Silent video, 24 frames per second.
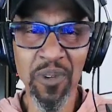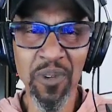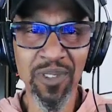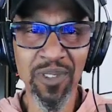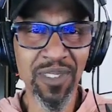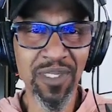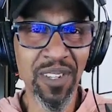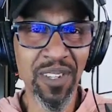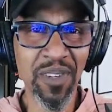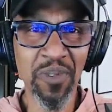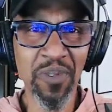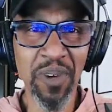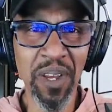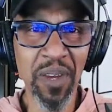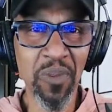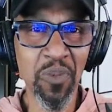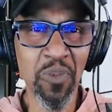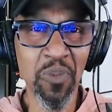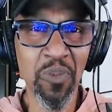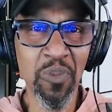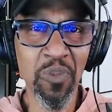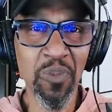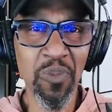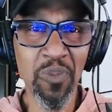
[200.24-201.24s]
of course, the great
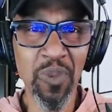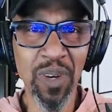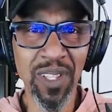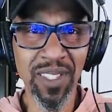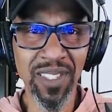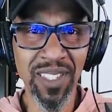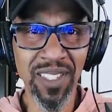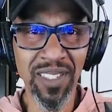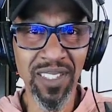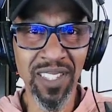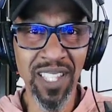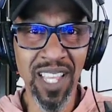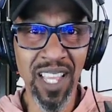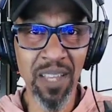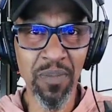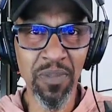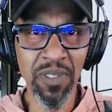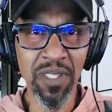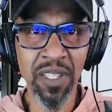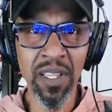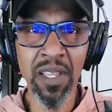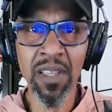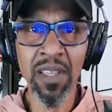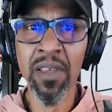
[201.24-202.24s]
Wesley
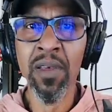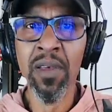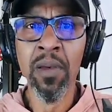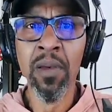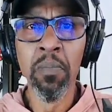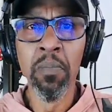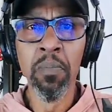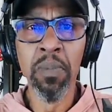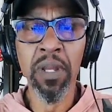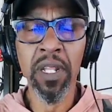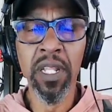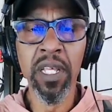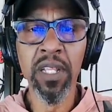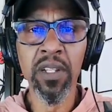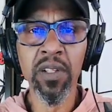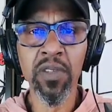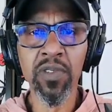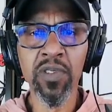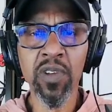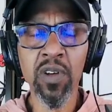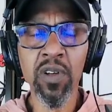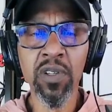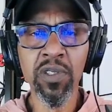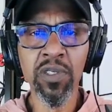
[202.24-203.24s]
Snipes, but it
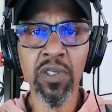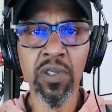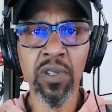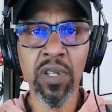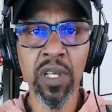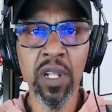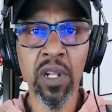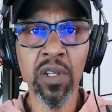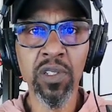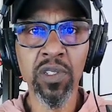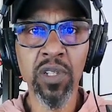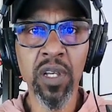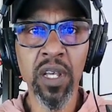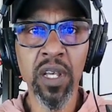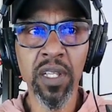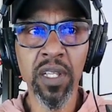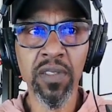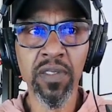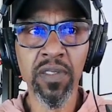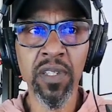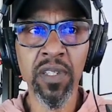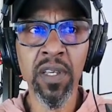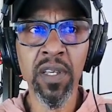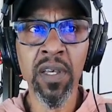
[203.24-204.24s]
also
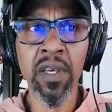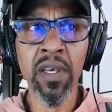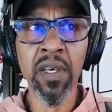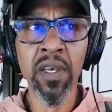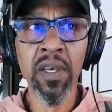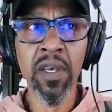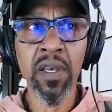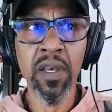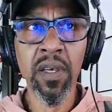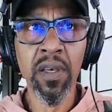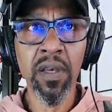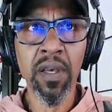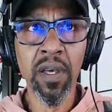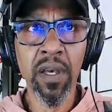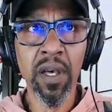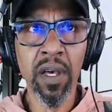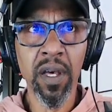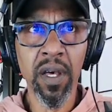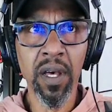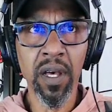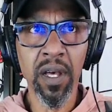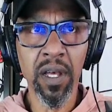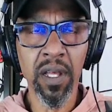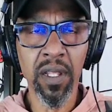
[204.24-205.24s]
has
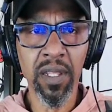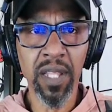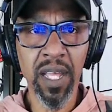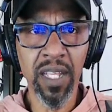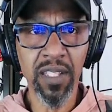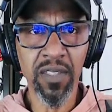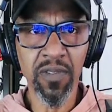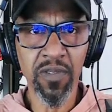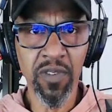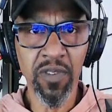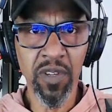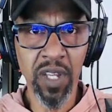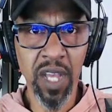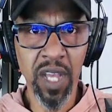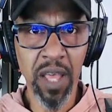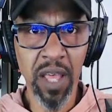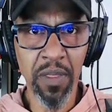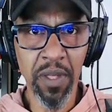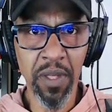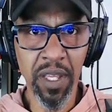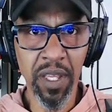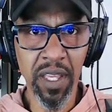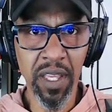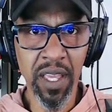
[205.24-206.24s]
lots of
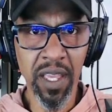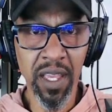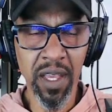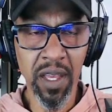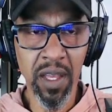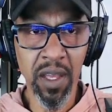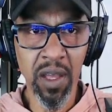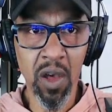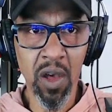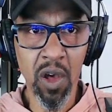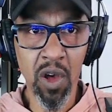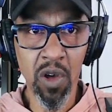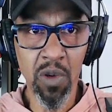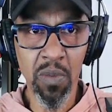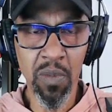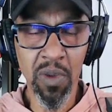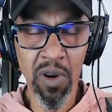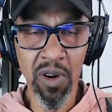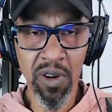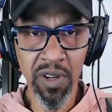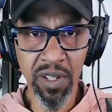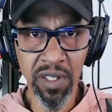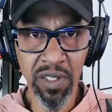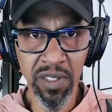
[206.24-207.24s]
Gothic
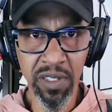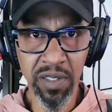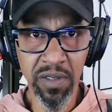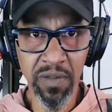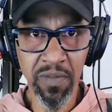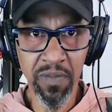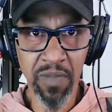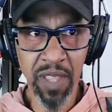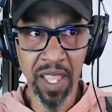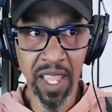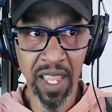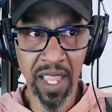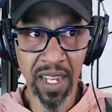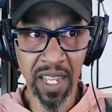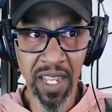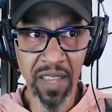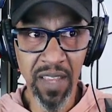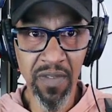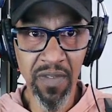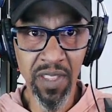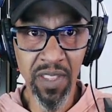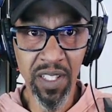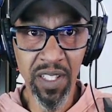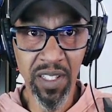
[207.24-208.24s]
hallmarks, and
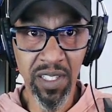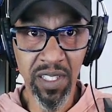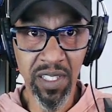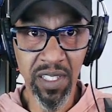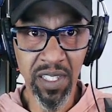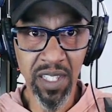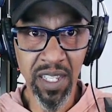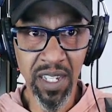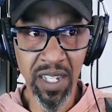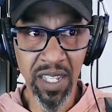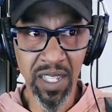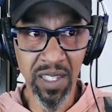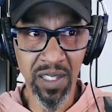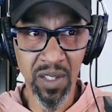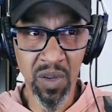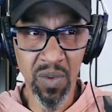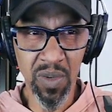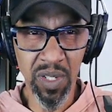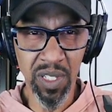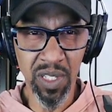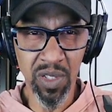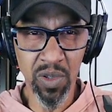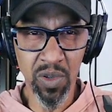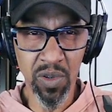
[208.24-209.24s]
even the city is
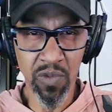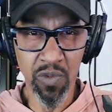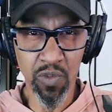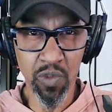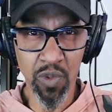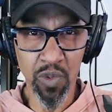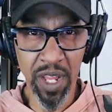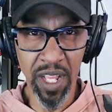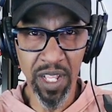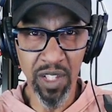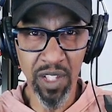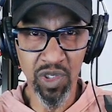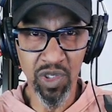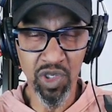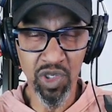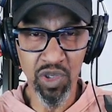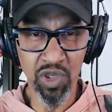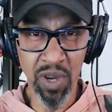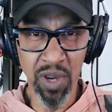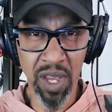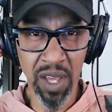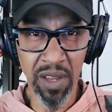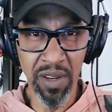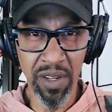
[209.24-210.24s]
always sort of
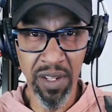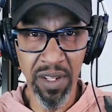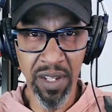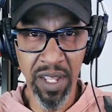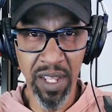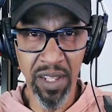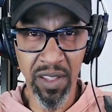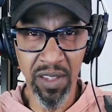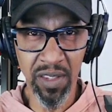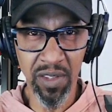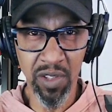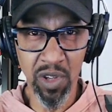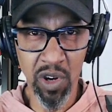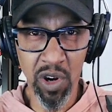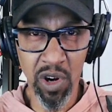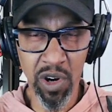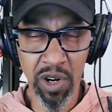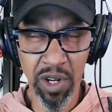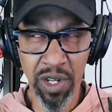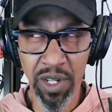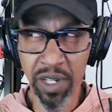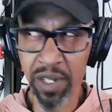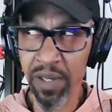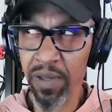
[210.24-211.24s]
rain-shrouded and
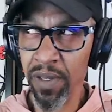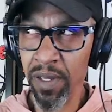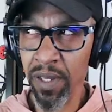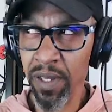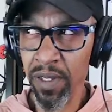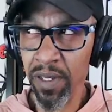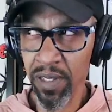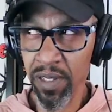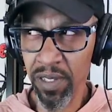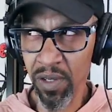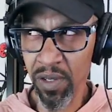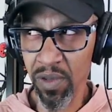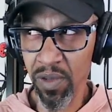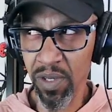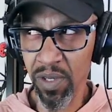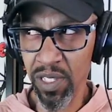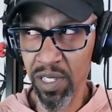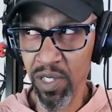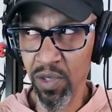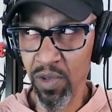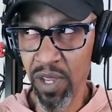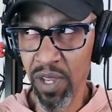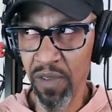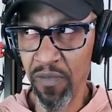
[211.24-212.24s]
dark. So
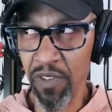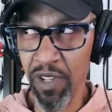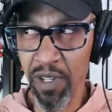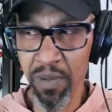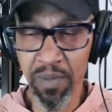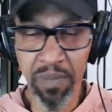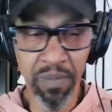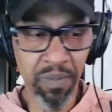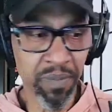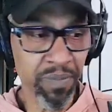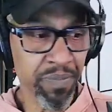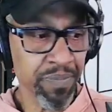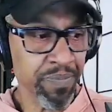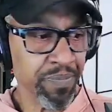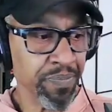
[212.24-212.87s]
it's a great film.